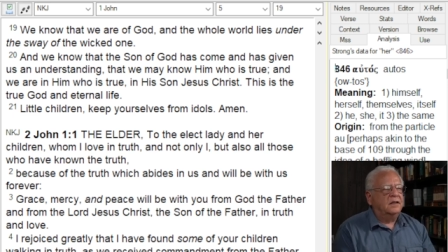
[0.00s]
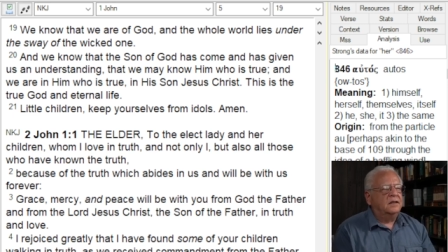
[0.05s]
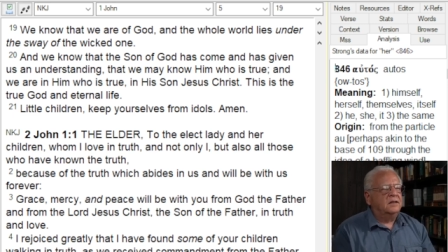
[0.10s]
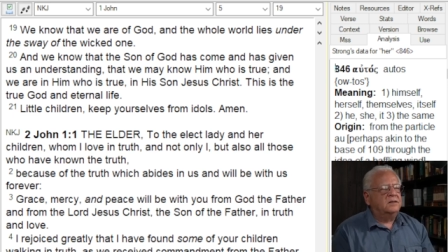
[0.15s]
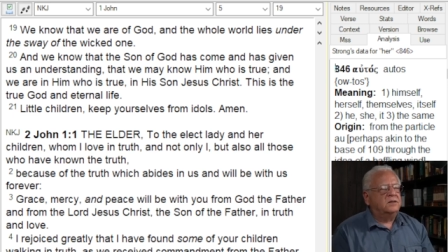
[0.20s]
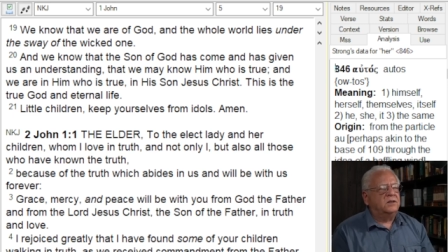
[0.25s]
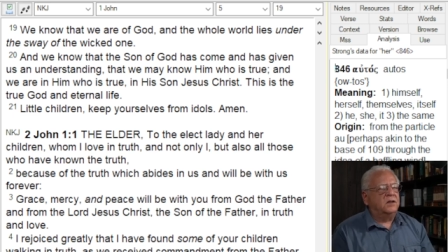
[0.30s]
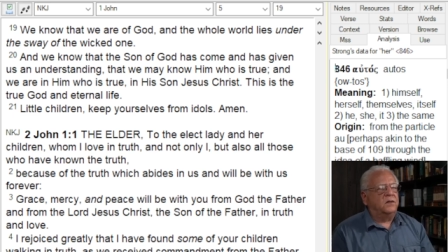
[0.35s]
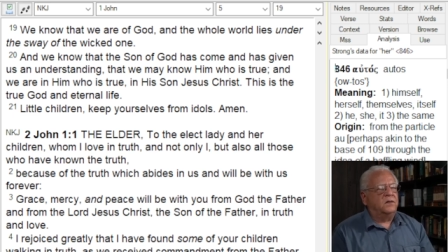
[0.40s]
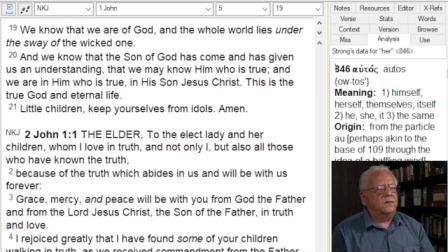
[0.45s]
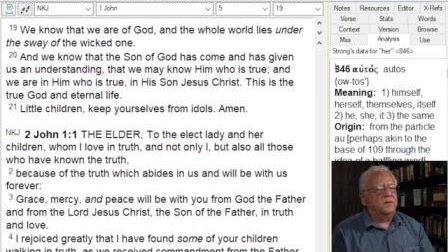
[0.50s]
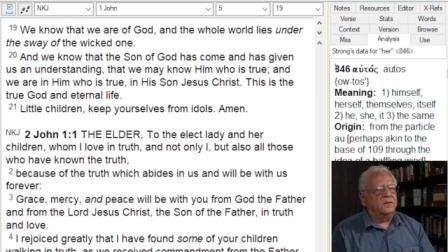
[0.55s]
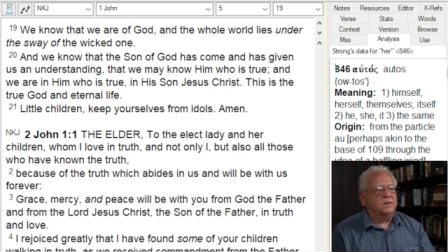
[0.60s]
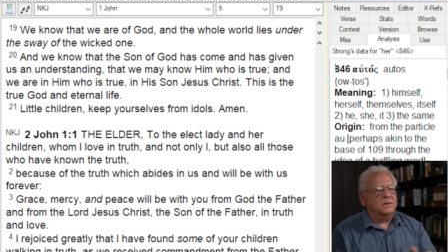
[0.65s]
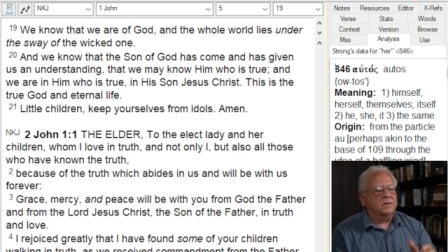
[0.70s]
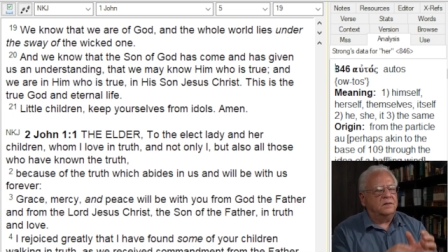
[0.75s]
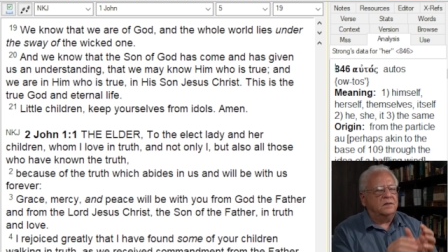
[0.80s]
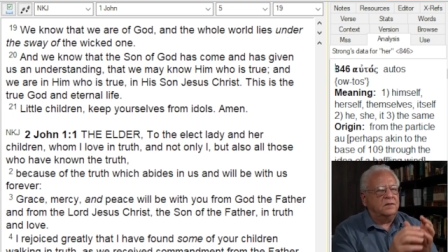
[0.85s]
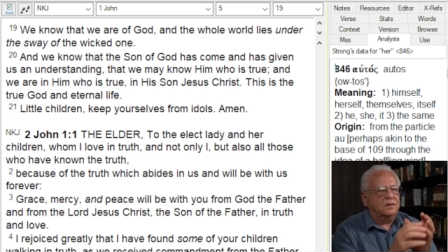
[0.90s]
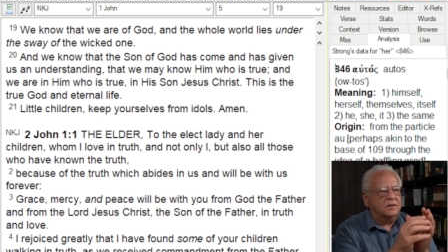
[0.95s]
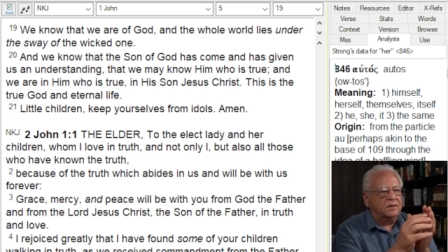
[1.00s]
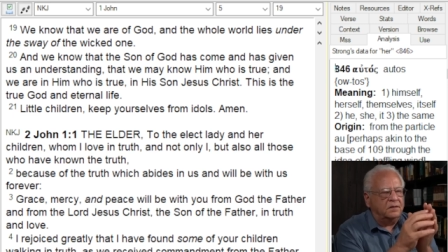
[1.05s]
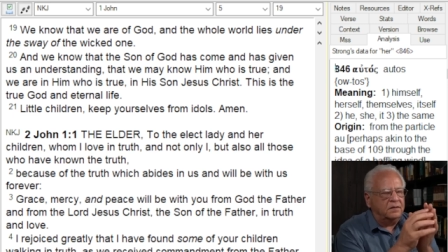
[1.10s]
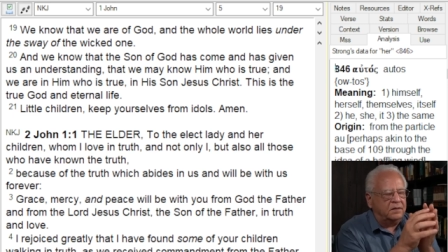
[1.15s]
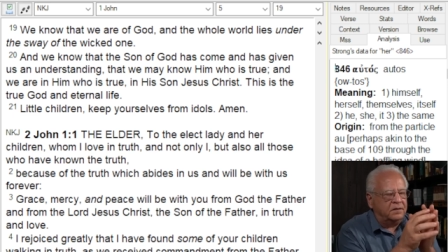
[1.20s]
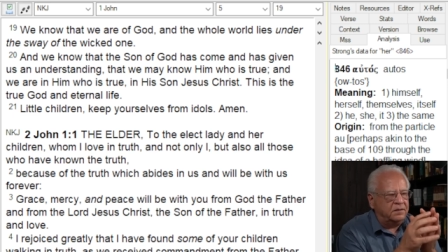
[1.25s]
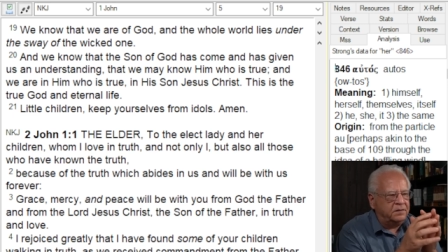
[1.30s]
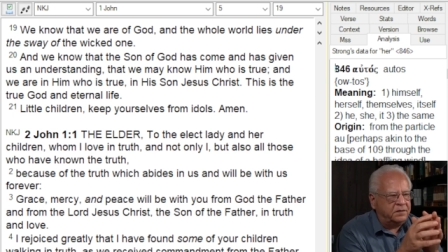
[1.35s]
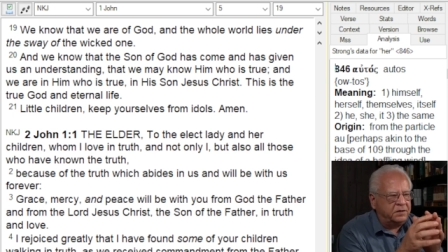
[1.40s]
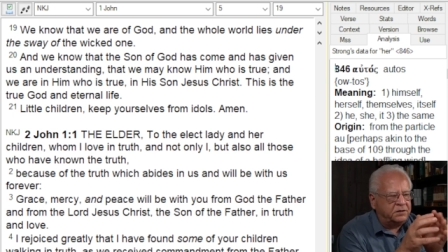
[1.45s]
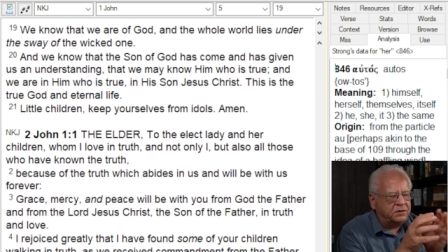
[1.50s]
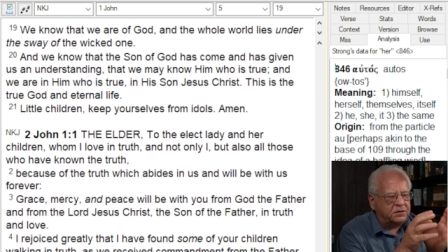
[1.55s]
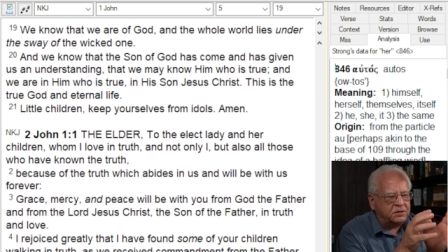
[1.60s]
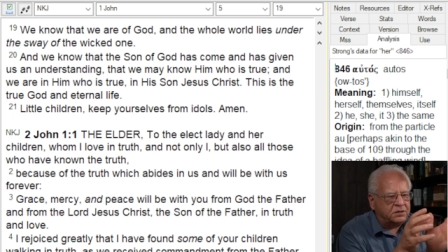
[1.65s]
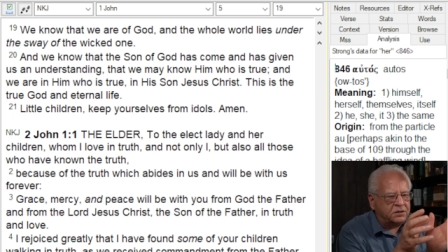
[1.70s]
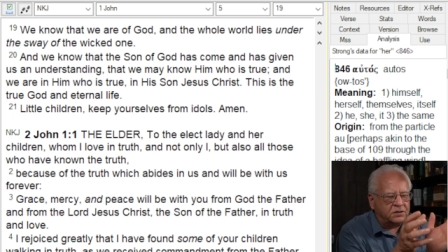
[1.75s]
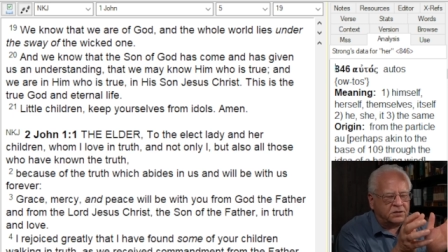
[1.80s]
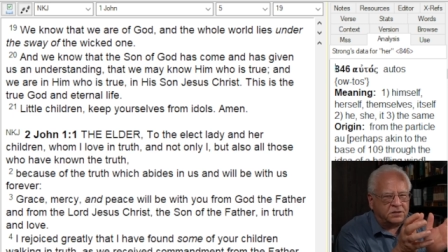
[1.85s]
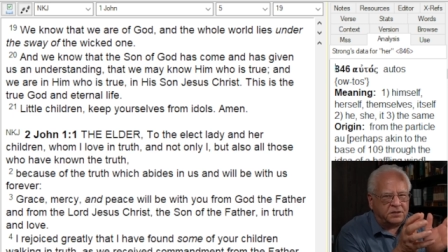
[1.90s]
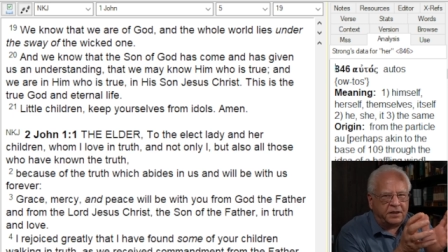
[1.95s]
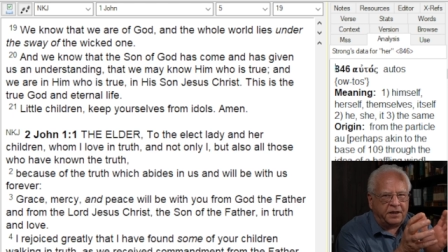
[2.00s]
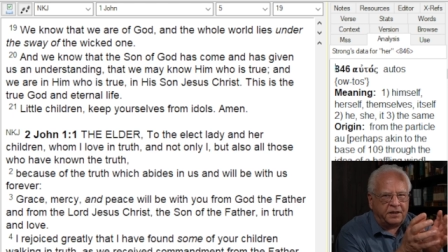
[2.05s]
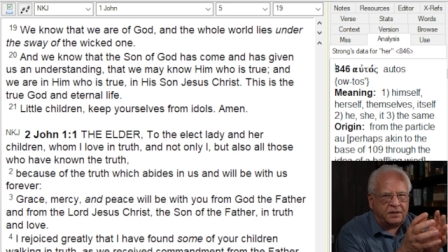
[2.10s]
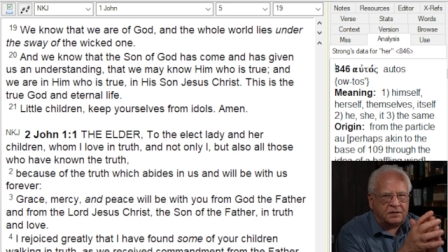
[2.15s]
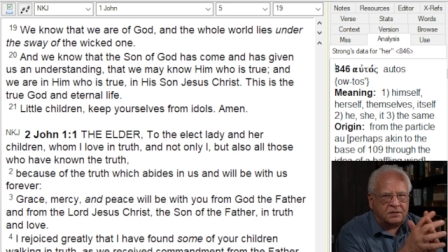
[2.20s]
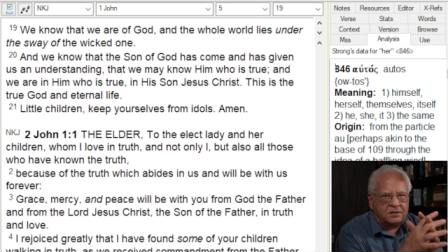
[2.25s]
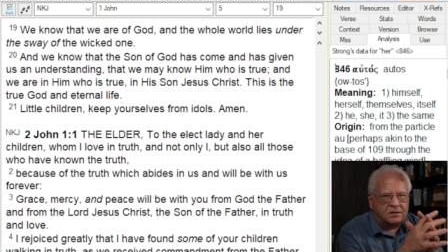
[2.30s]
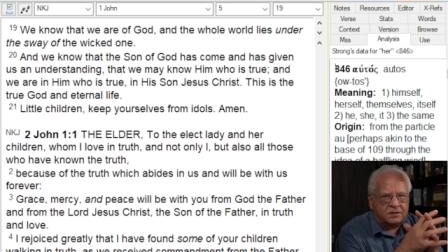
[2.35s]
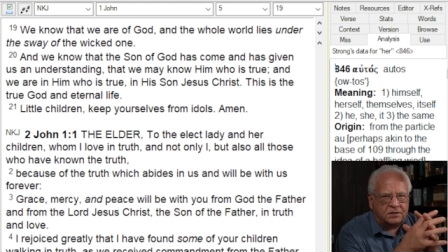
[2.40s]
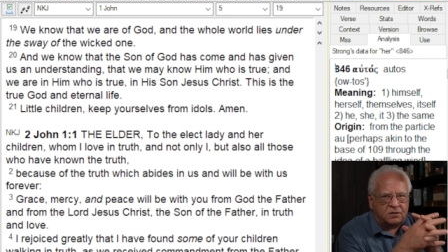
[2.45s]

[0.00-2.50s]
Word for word: so, this is the status